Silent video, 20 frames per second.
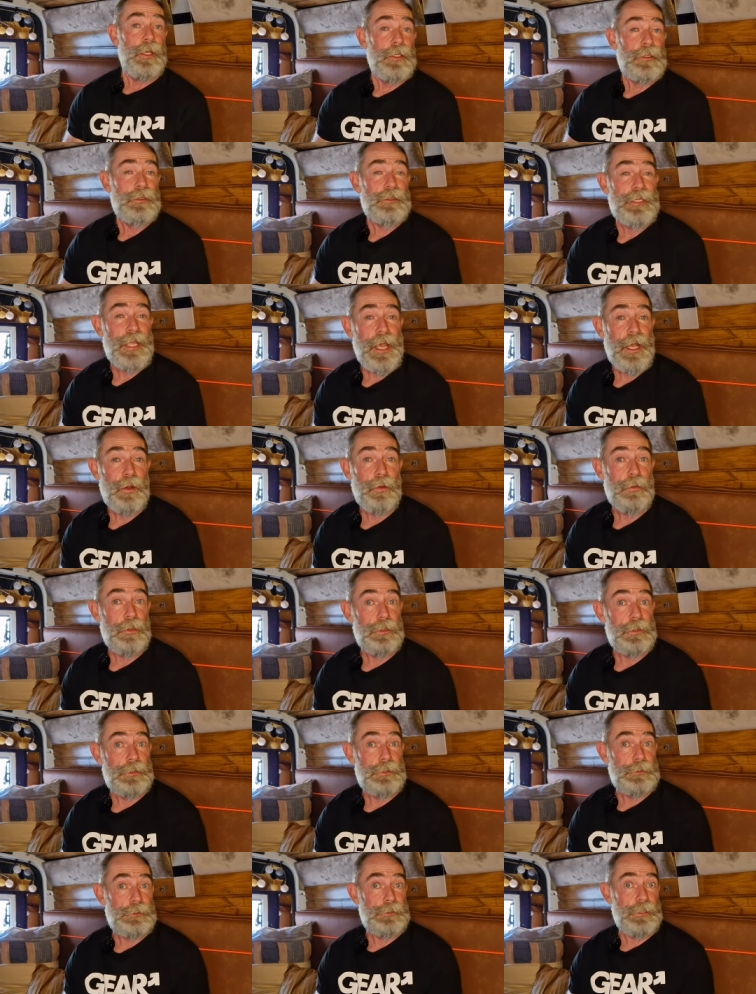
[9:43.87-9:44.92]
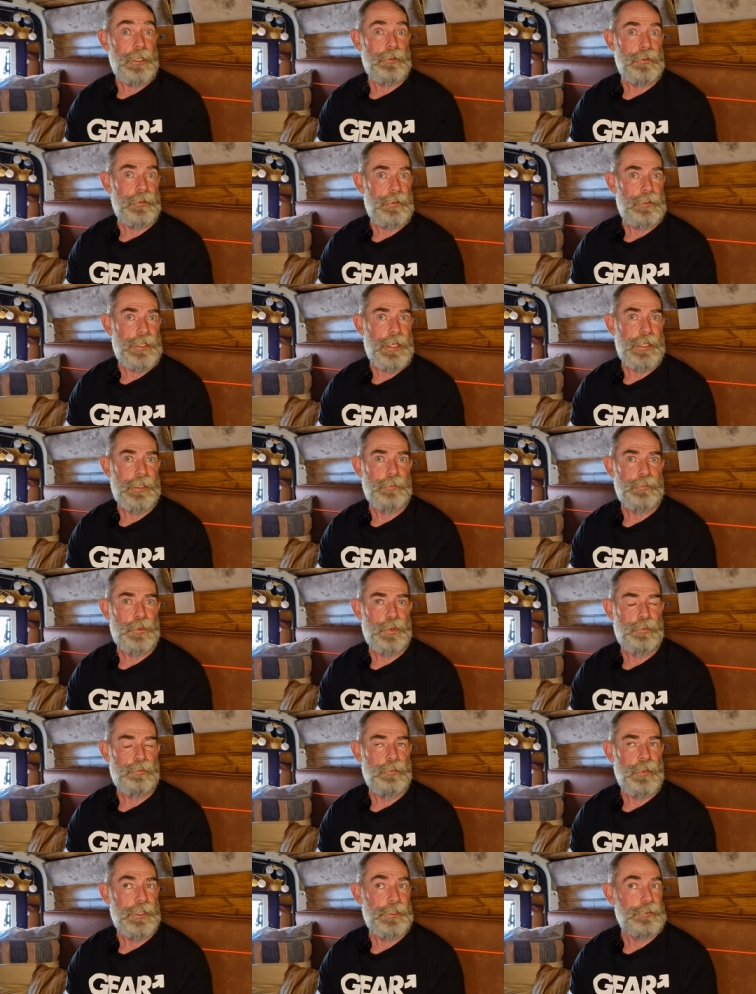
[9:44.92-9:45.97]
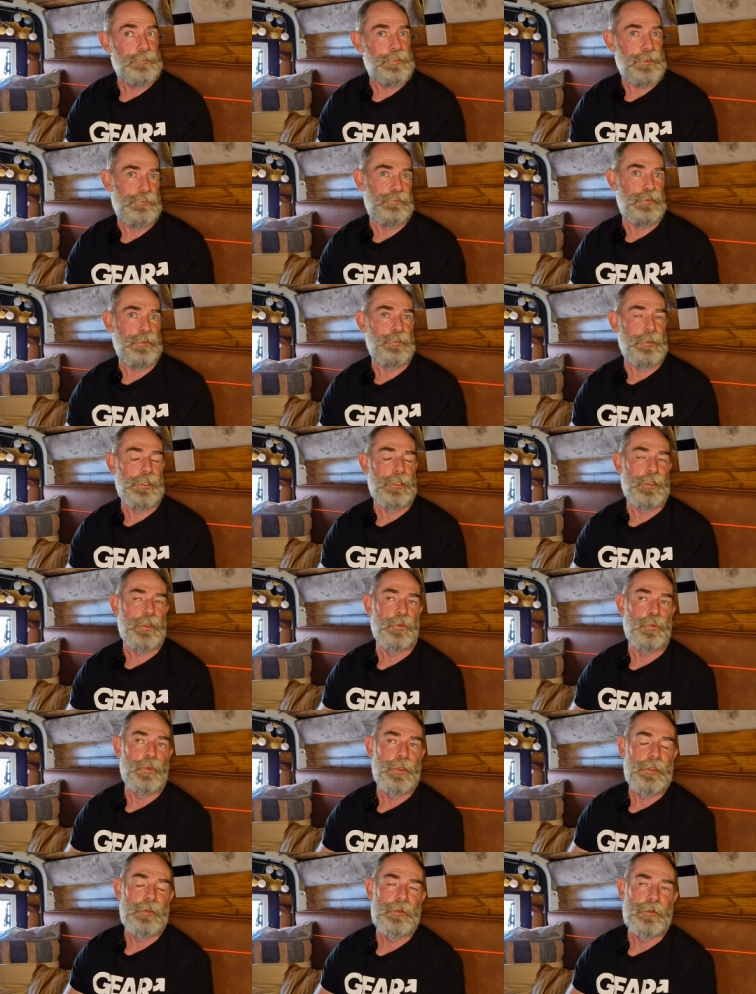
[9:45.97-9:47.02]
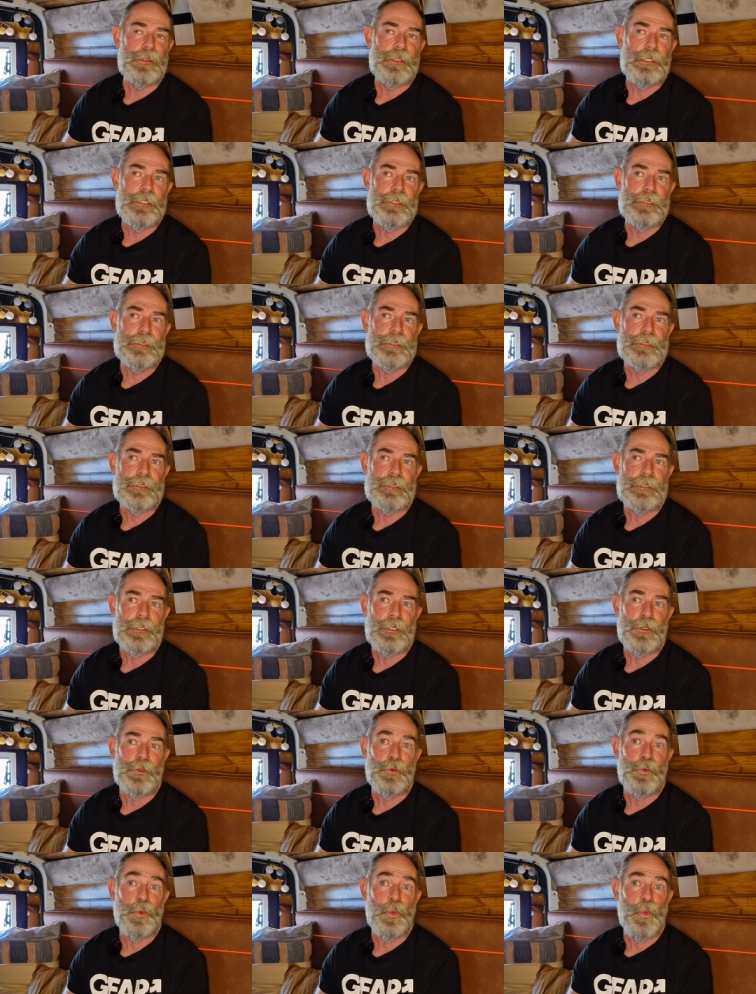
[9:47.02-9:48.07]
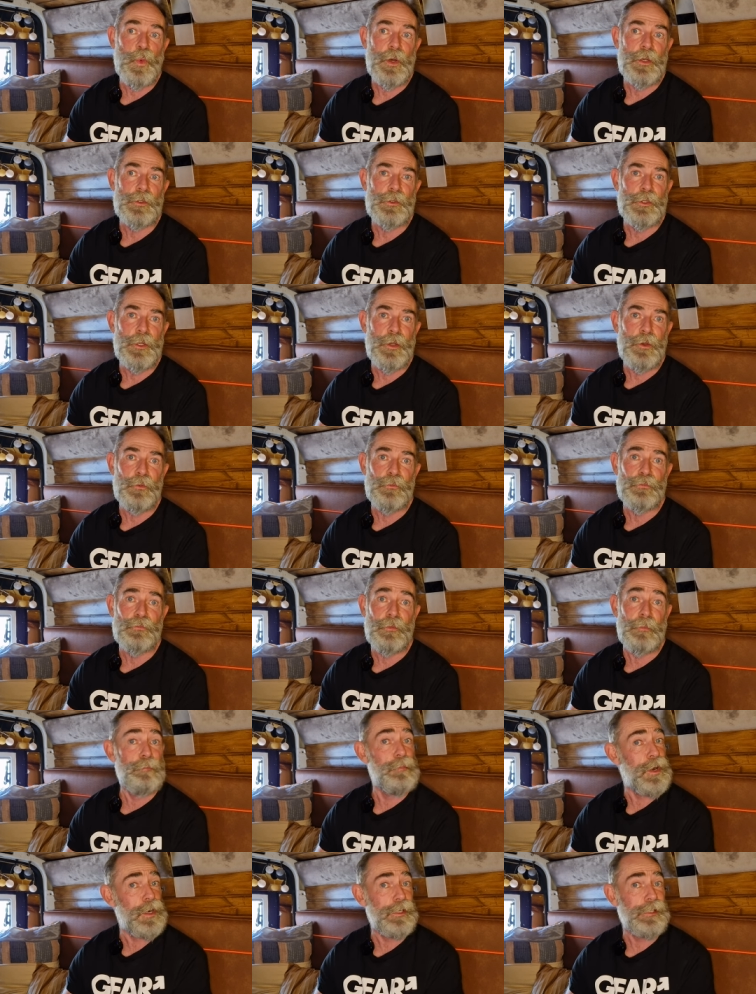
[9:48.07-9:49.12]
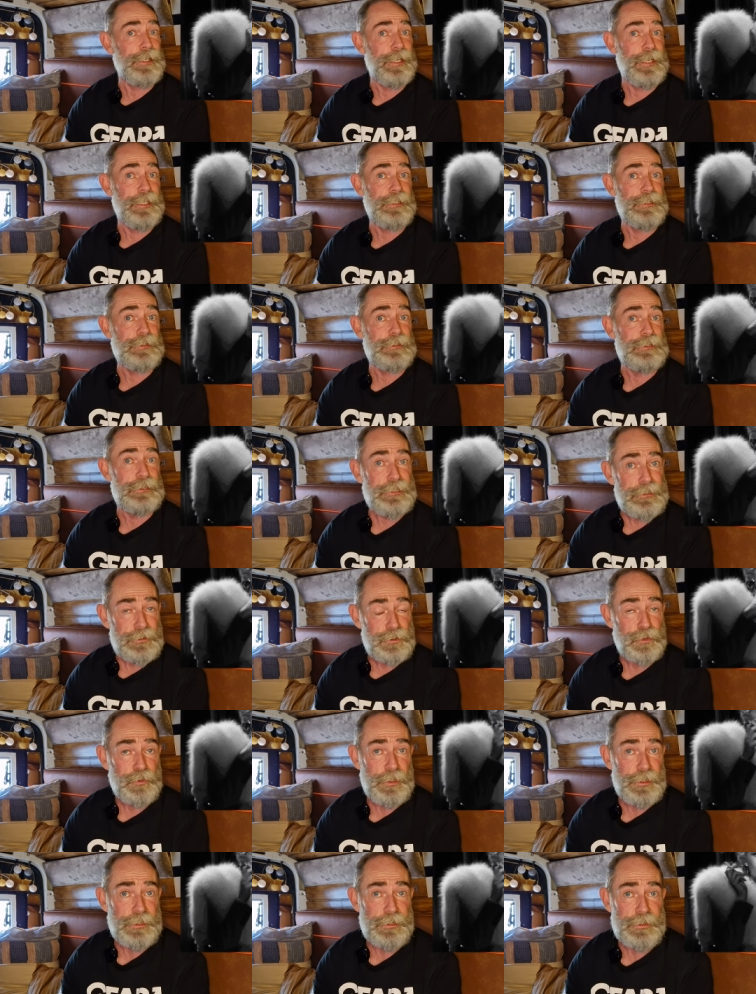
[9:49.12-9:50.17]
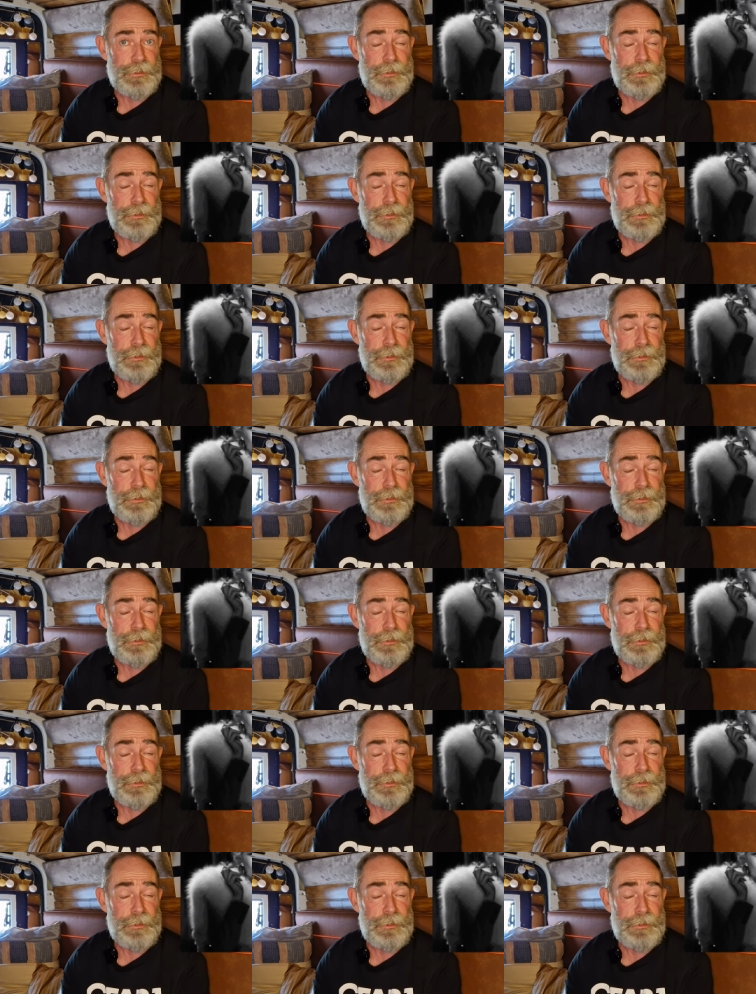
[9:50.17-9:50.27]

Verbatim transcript: Now, another name you might be familiar with is uh, the one of Marlene Dietrich.